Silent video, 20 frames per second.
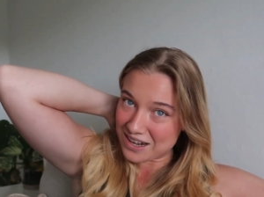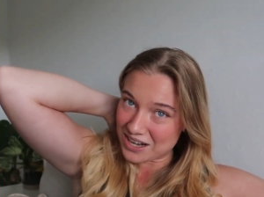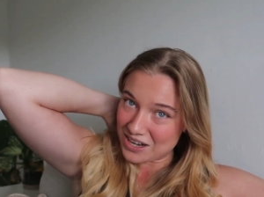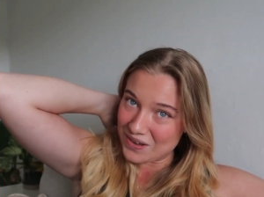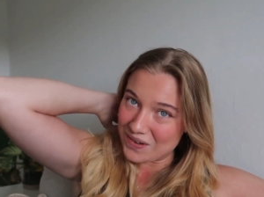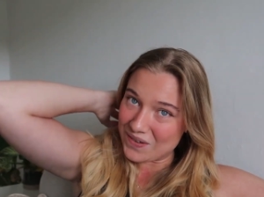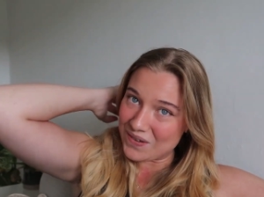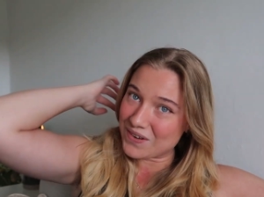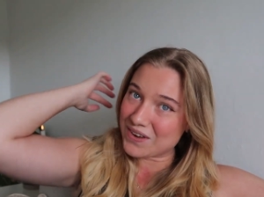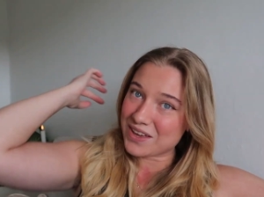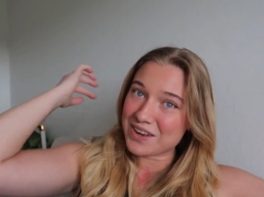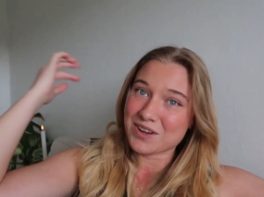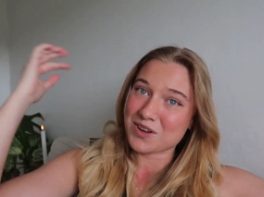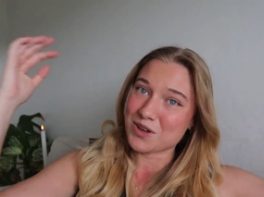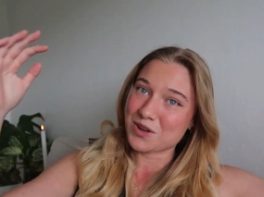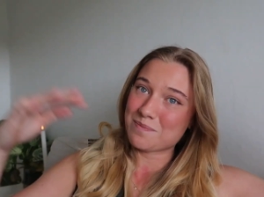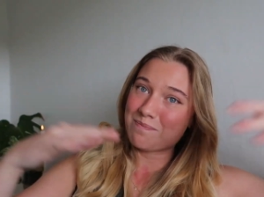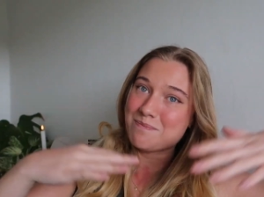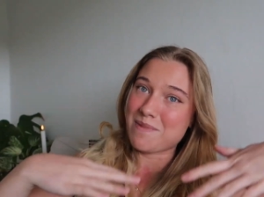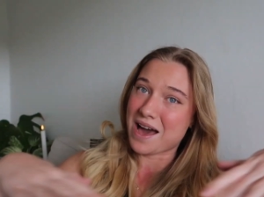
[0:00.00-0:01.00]
along and
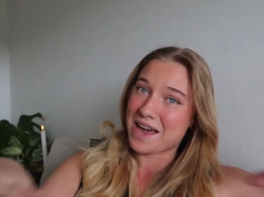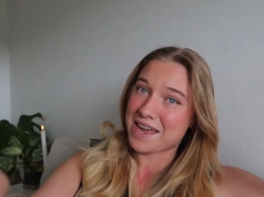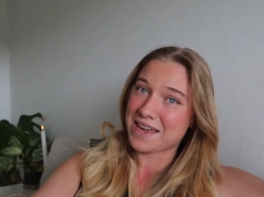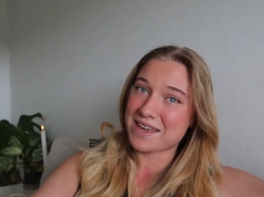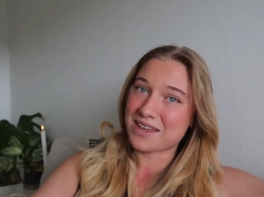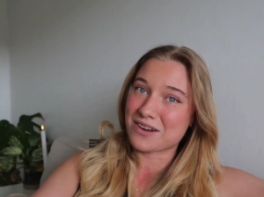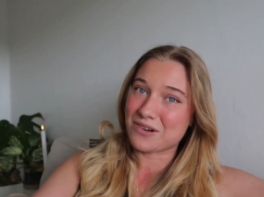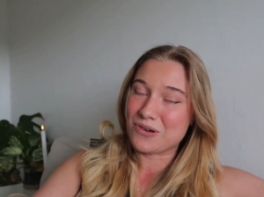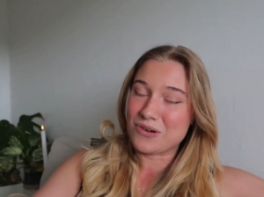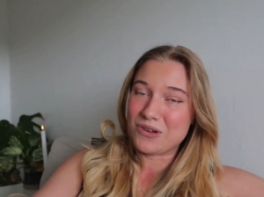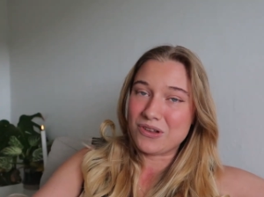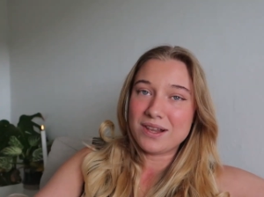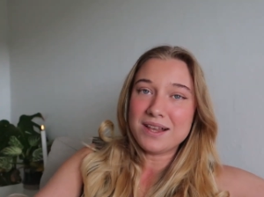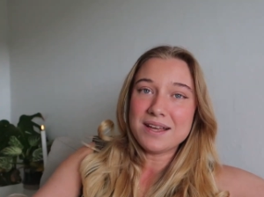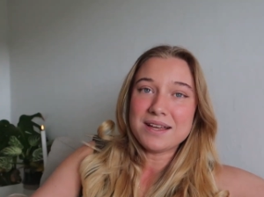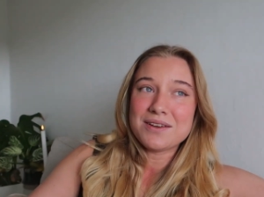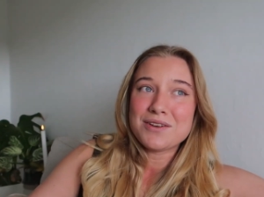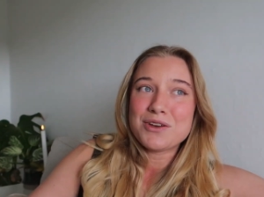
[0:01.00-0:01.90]
not buying at all.